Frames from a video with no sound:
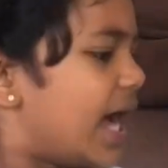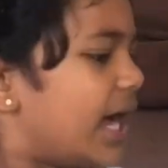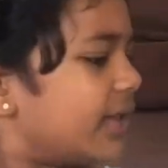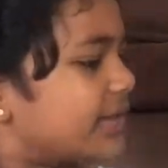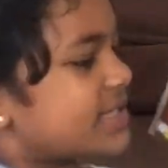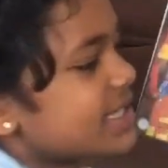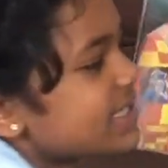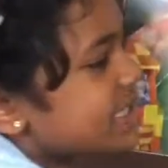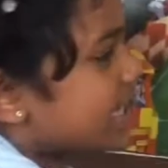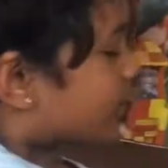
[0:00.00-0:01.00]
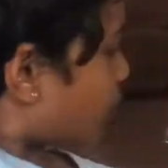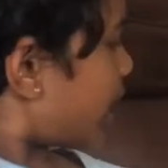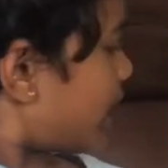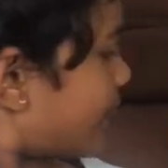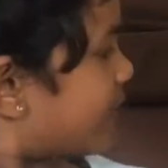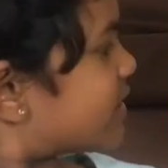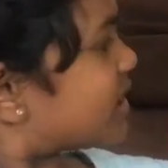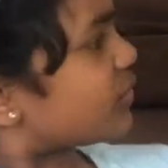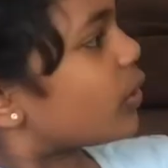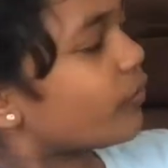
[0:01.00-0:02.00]
this is Slytherin and this
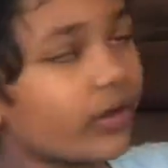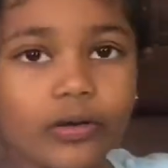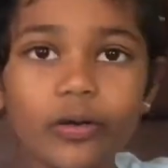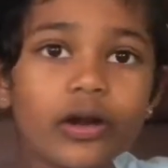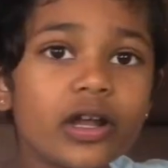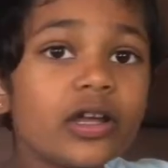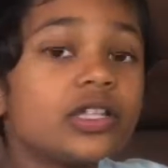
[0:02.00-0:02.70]
is Gryffindor.